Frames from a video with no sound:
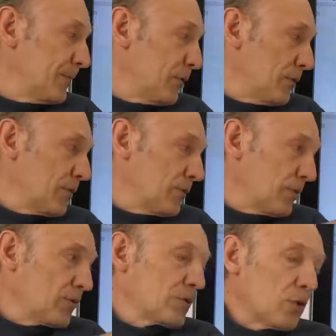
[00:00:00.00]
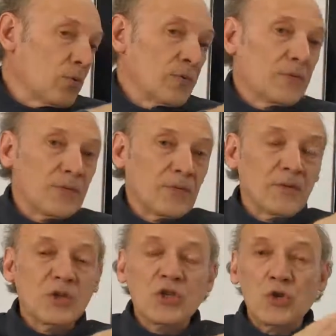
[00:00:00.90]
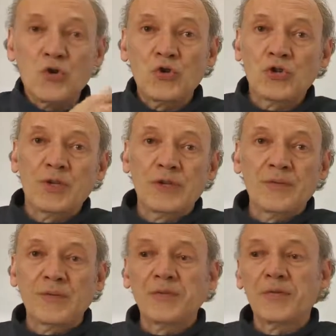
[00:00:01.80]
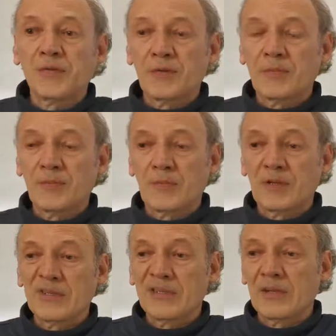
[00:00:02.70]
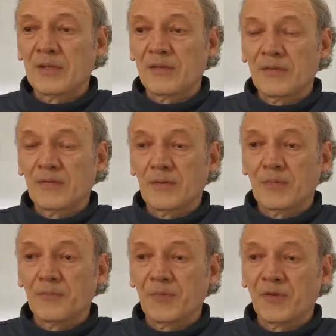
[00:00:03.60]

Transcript: Right? So this shows the inertia in the system, that it takes some